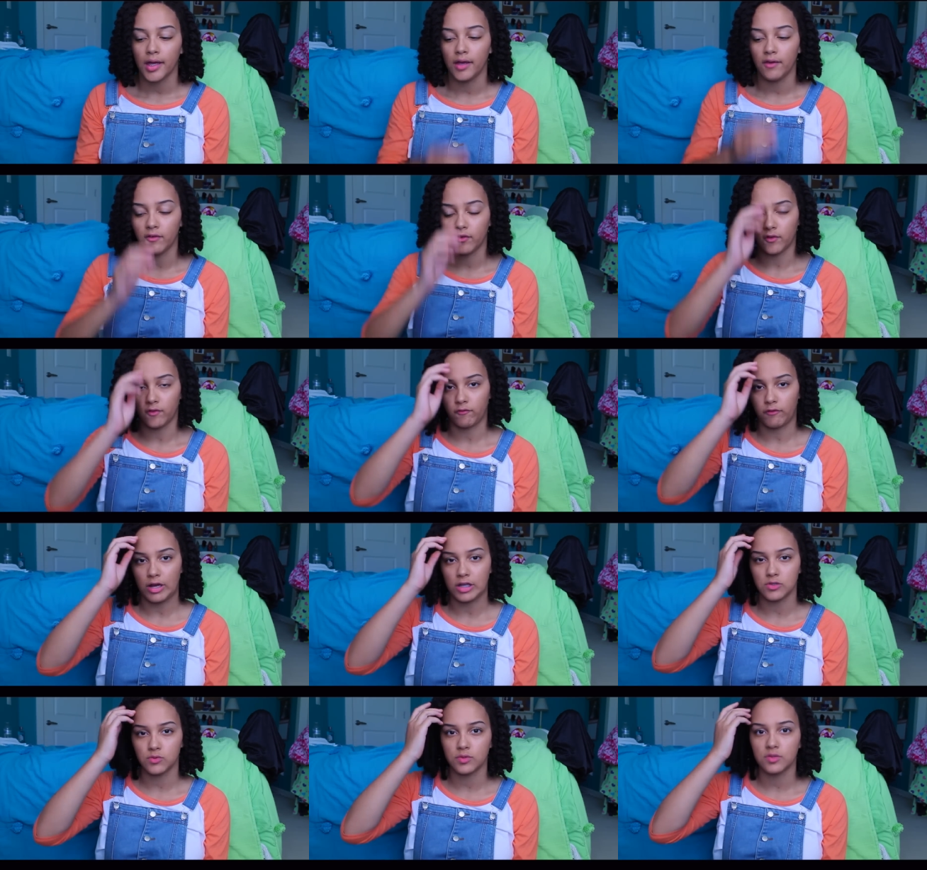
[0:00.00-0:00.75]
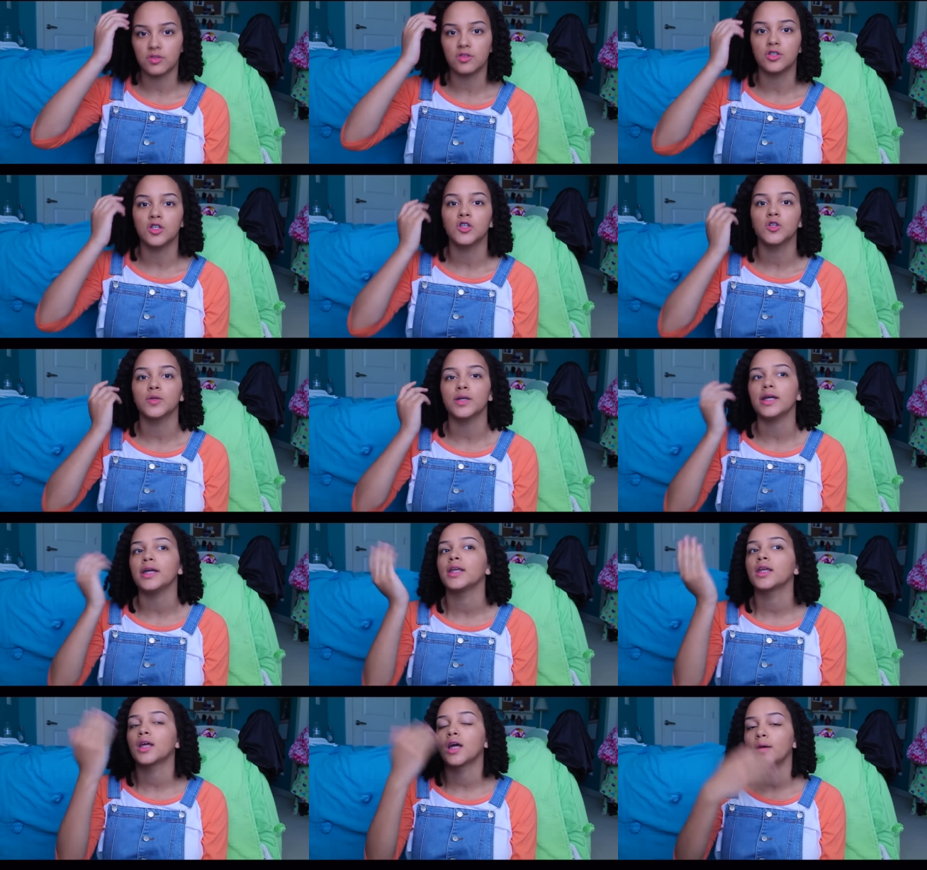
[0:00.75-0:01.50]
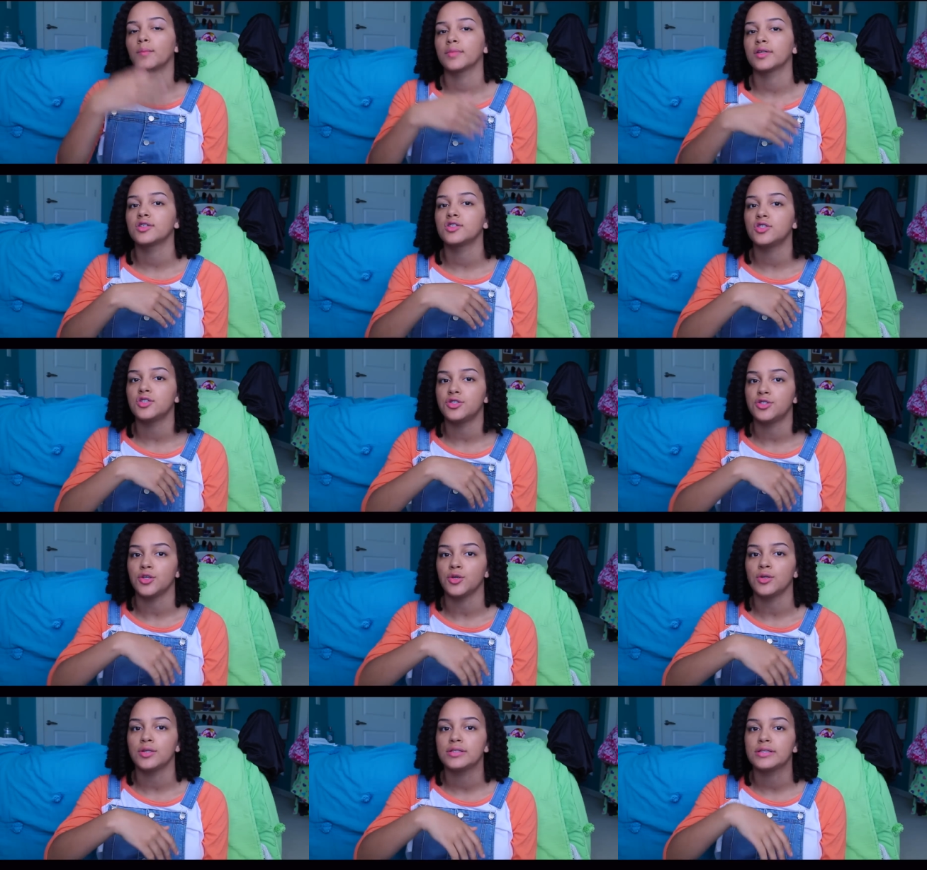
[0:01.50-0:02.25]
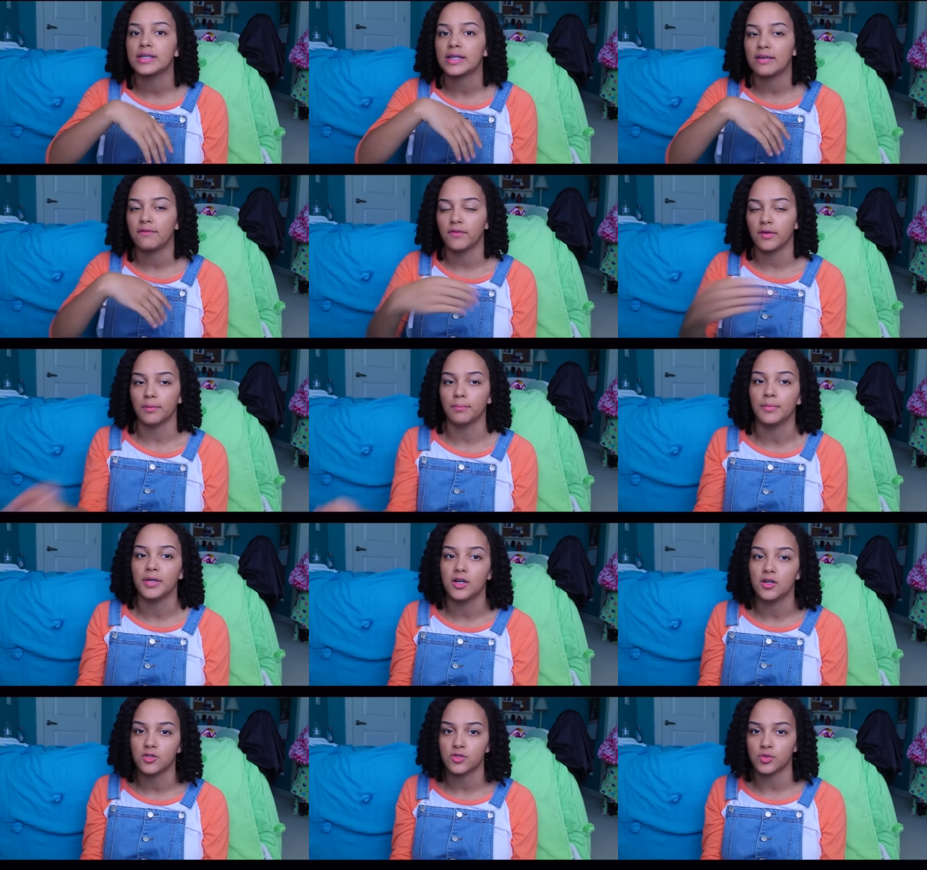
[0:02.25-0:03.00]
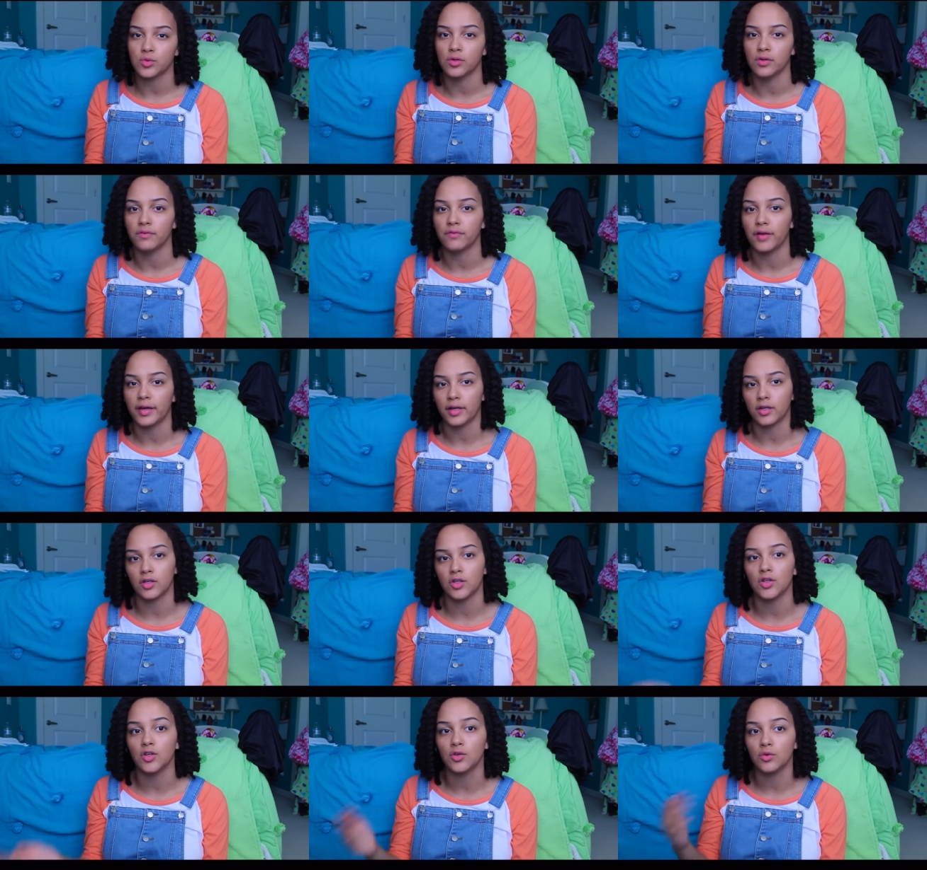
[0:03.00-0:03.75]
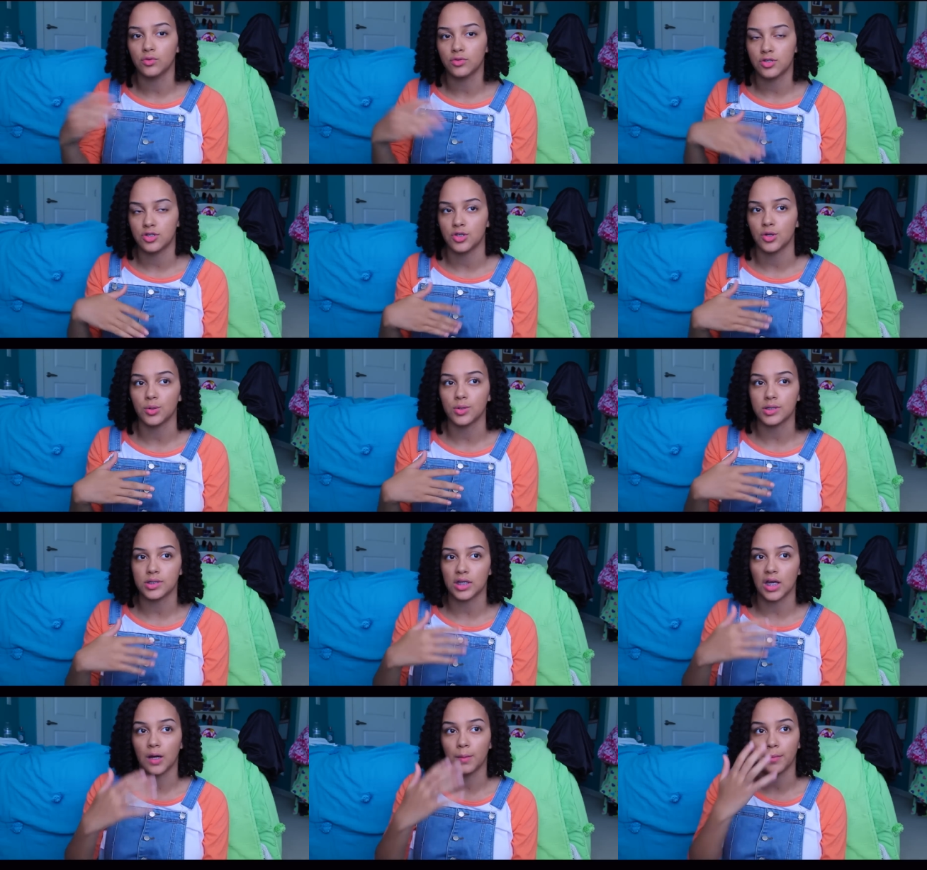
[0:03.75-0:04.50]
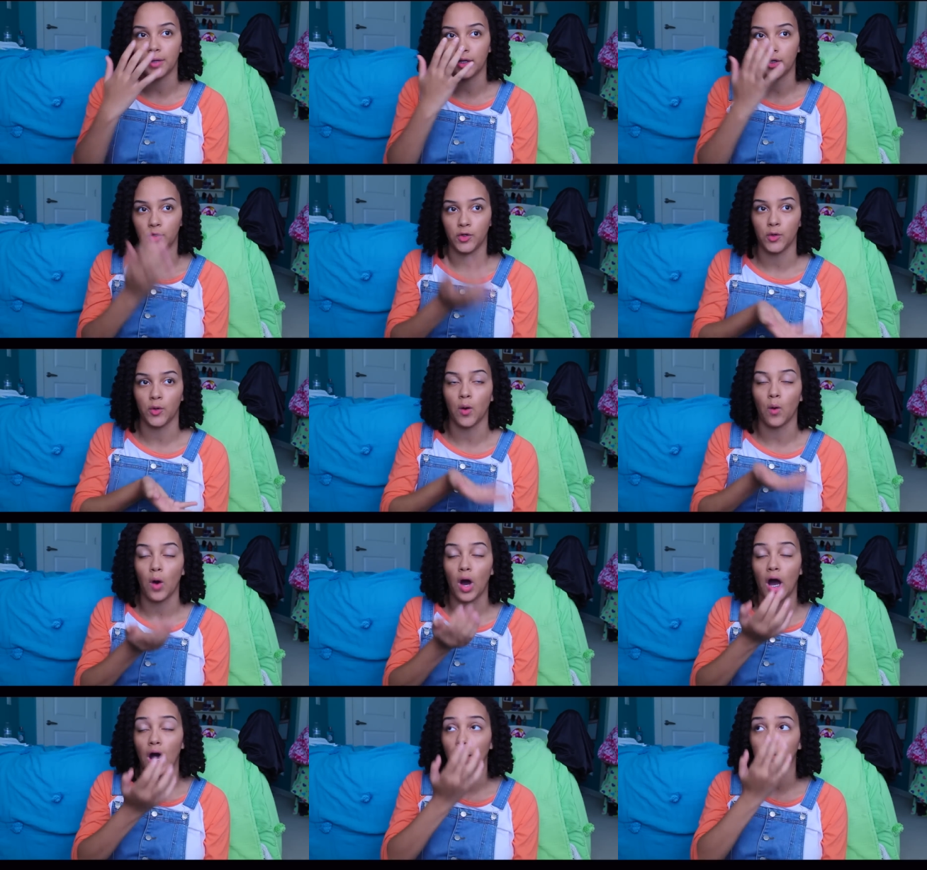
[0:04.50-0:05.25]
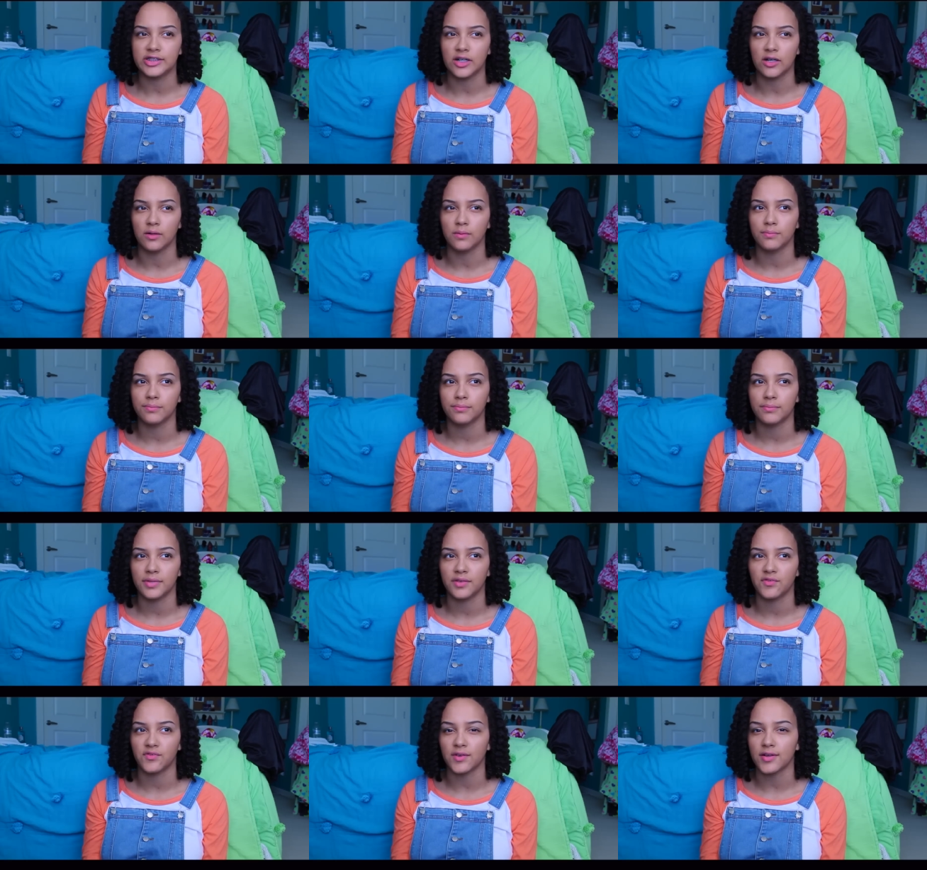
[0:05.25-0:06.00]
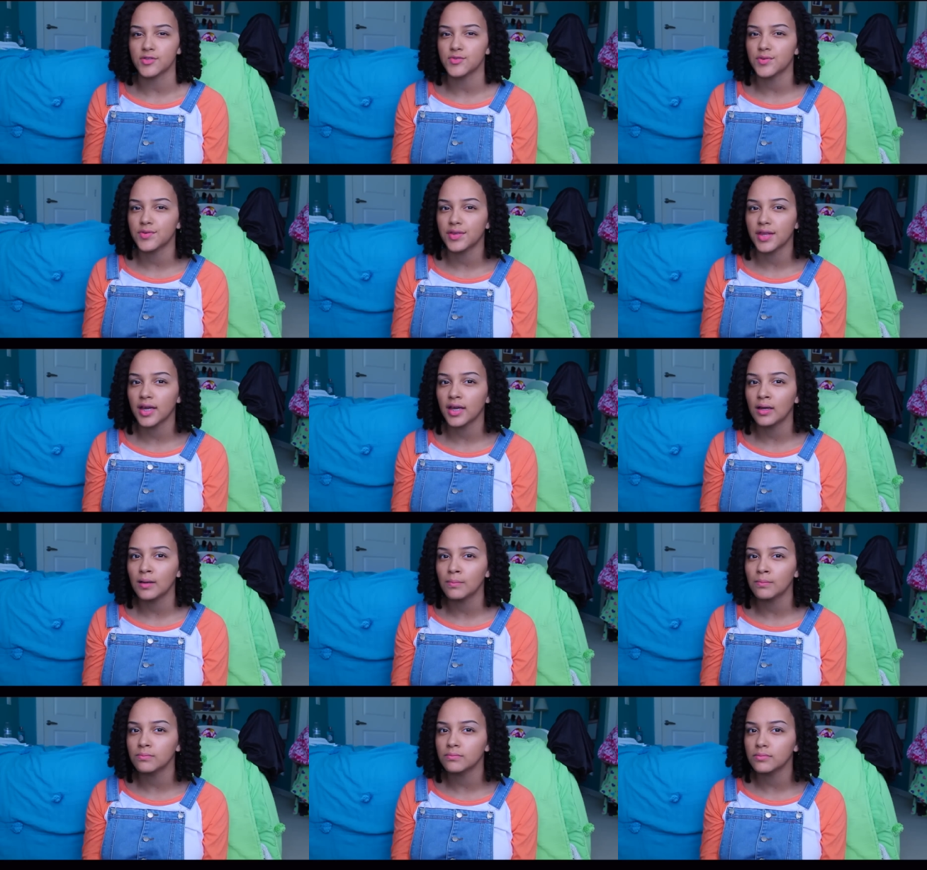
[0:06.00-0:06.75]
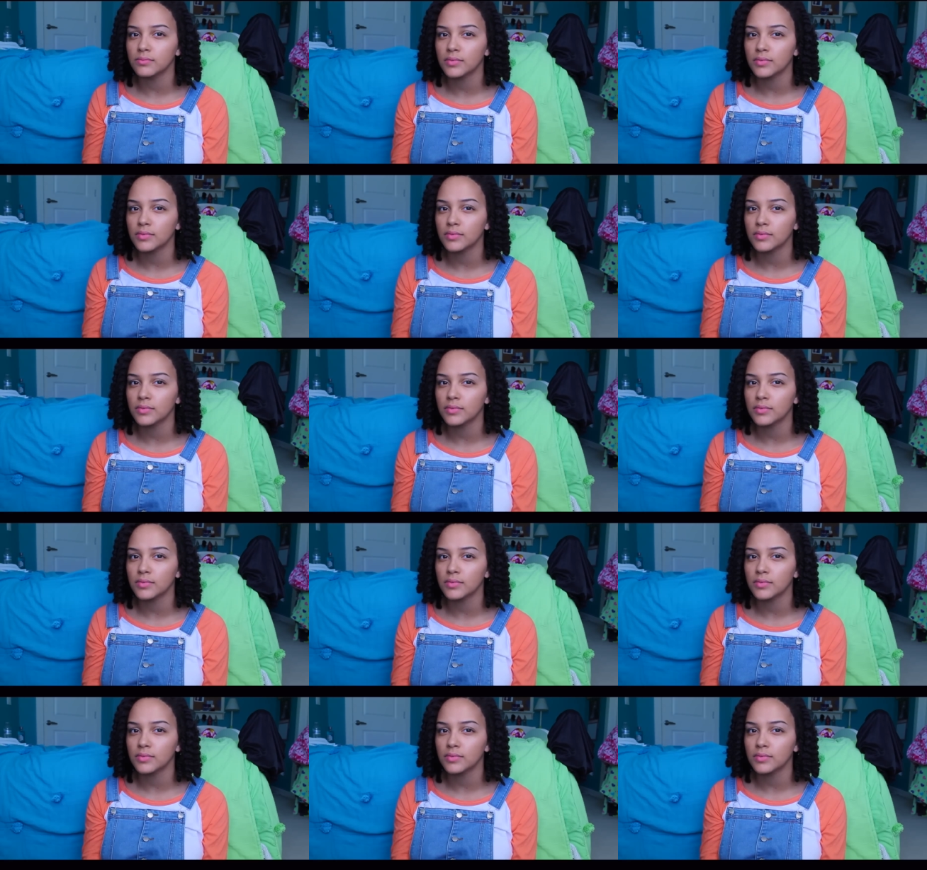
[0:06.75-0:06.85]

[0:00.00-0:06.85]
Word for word: if you're friends with new incoming students, like if you're in middle school, if like new students come in and you go up, don't be friends with them